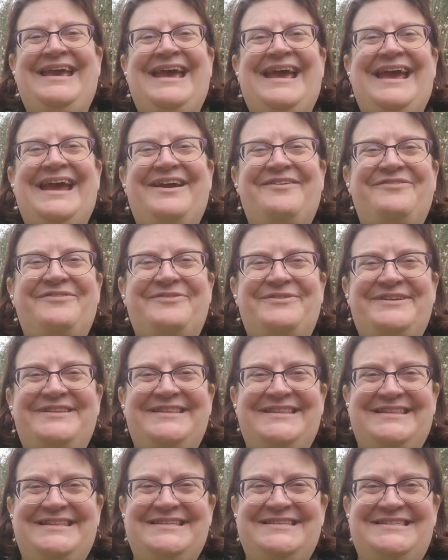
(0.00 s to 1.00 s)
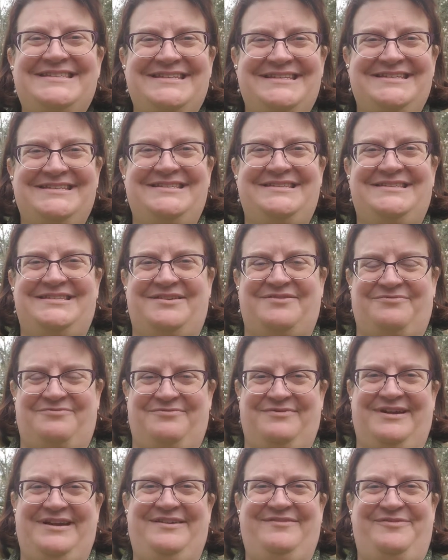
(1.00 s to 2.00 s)
Hey everyone, this is
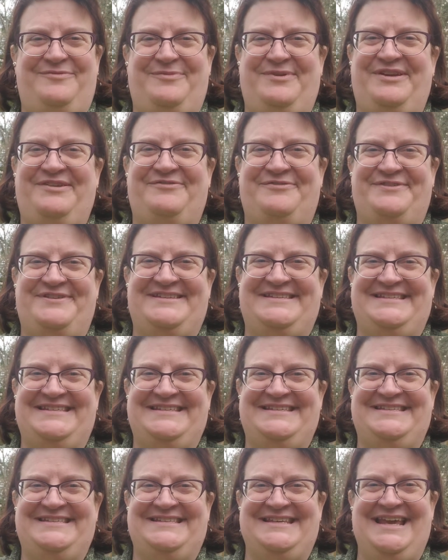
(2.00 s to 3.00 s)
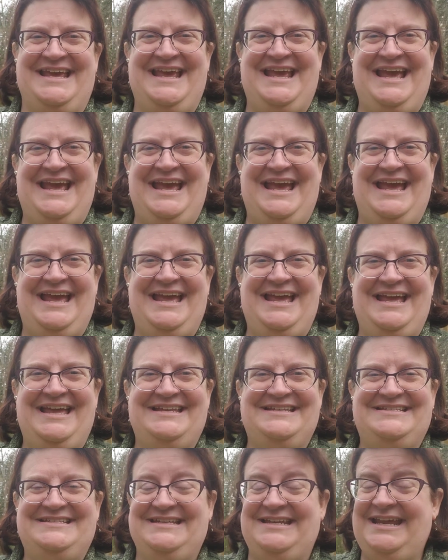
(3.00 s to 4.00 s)
Raven Mini Voices,
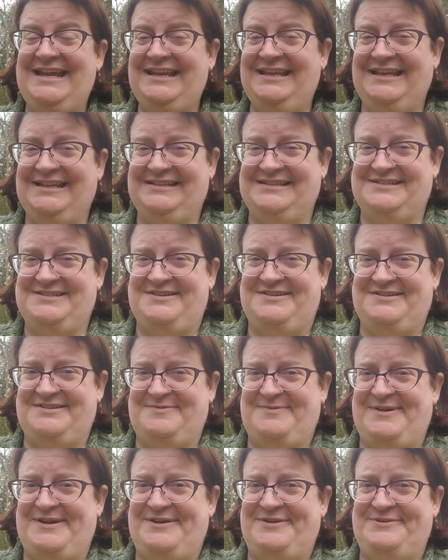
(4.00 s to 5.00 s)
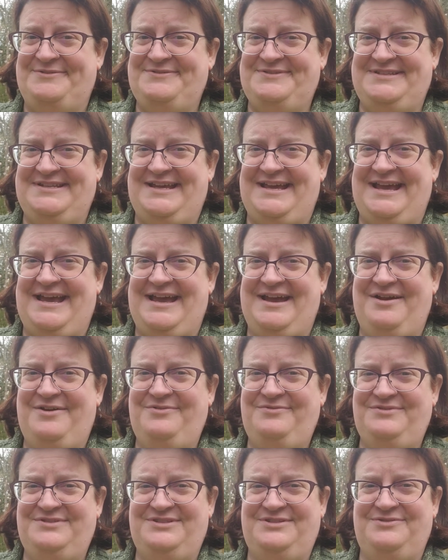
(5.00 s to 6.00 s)
and today I'd like to talk about
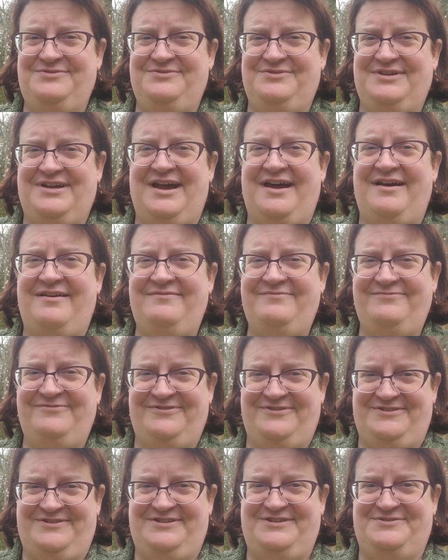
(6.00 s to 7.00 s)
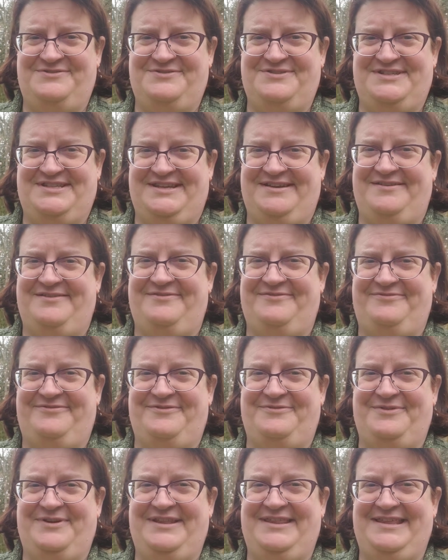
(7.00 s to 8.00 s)
how to comfort yourself
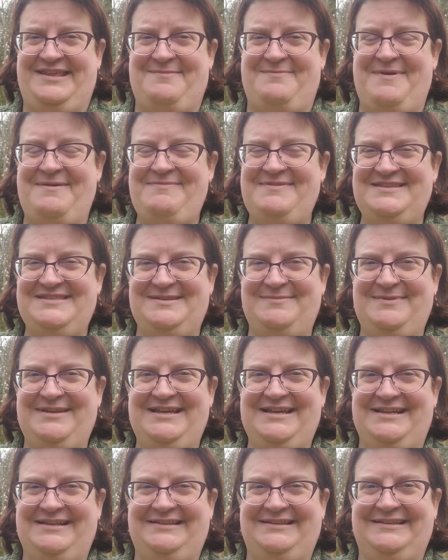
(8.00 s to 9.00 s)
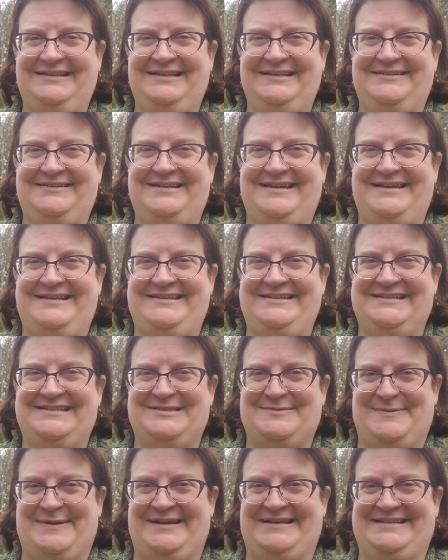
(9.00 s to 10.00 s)
with maybe something a little
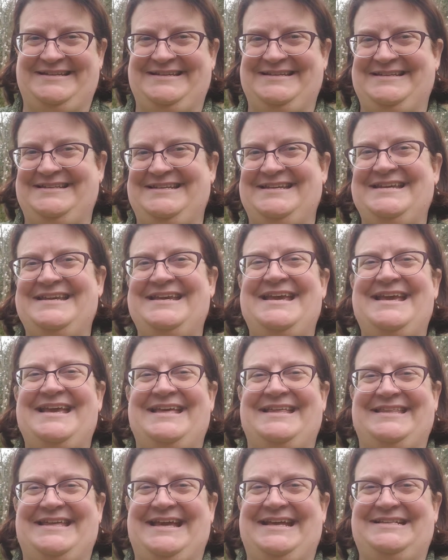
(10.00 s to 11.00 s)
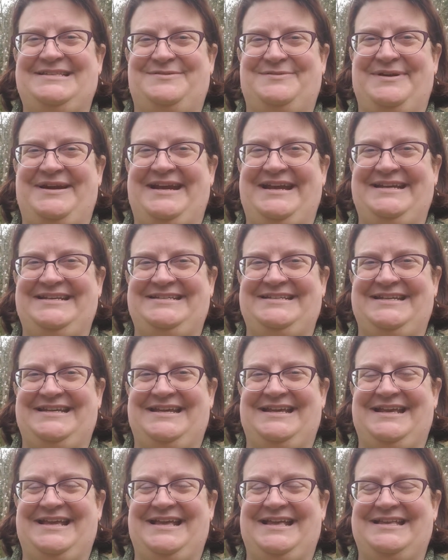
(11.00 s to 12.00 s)
unexpected. That's right,
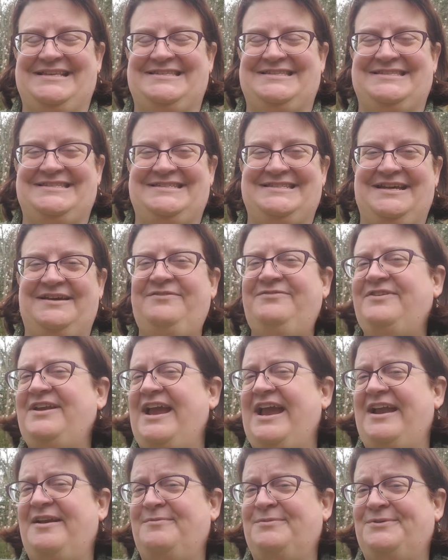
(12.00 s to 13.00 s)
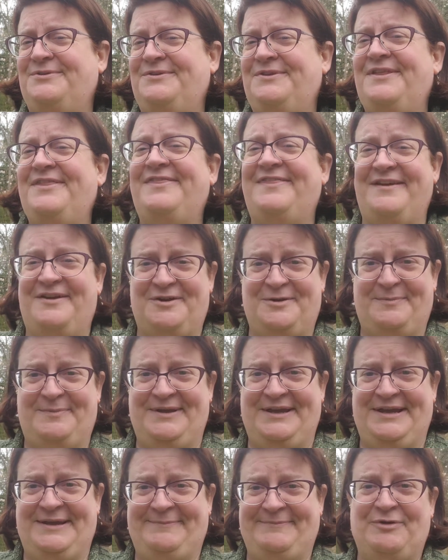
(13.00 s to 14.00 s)
stuffed animal
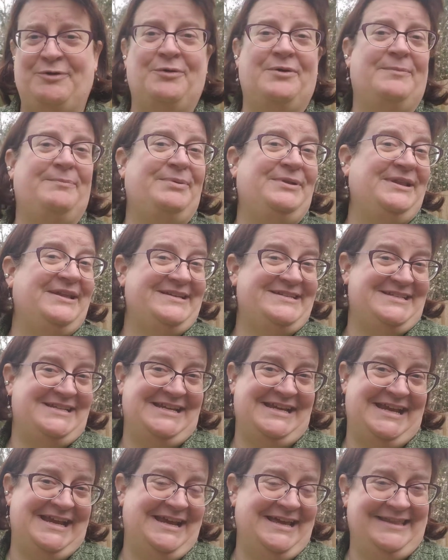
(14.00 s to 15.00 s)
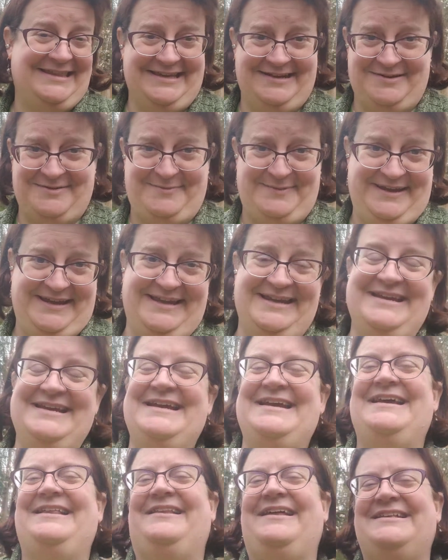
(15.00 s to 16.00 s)
therapy or plushy therapy.
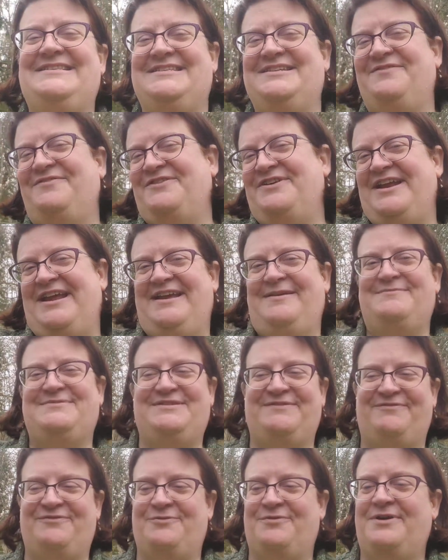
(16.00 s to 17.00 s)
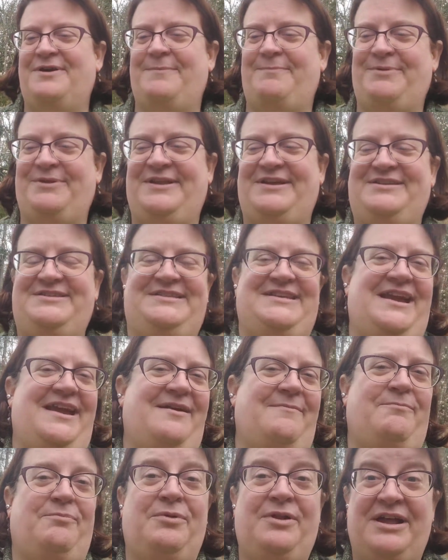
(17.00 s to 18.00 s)
Lots of different names for plush
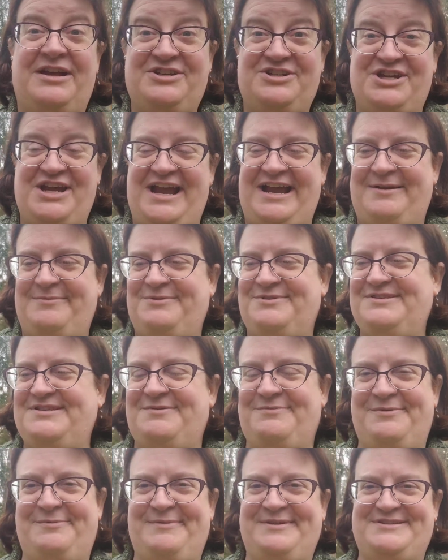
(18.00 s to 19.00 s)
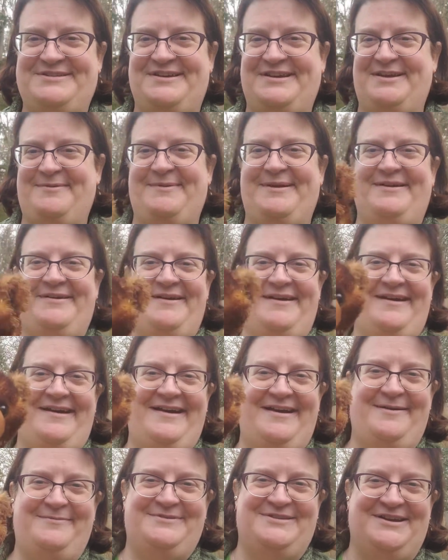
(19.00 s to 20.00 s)
animals. And what am I talking about?
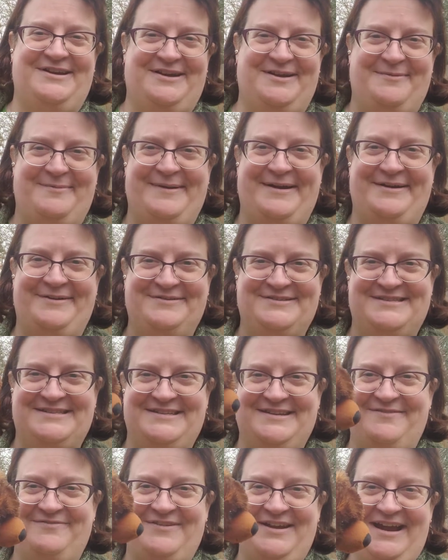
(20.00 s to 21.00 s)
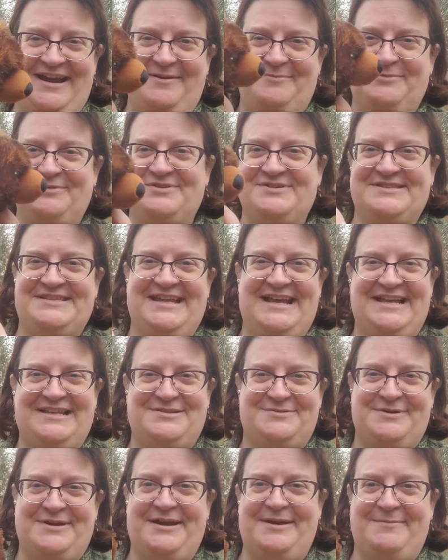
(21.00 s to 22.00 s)
I'm talking about stuffed animals. That's
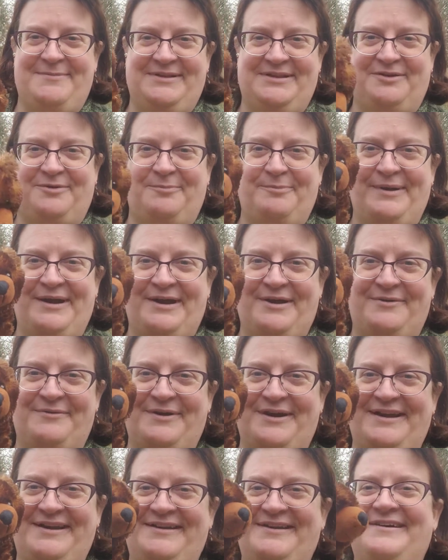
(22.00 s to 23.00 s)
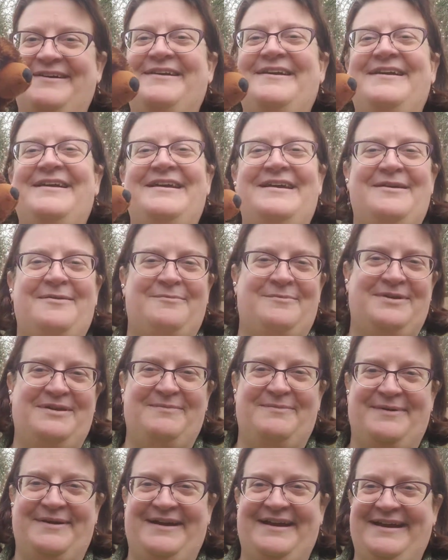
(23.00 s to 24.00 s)
right, my little bear right here. Be
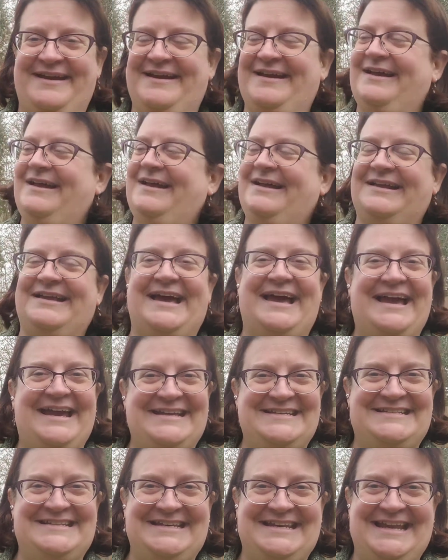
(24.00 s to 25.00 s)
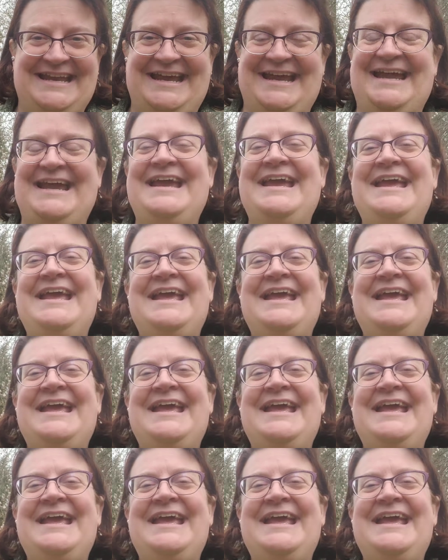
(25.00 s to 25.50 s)
my guide today.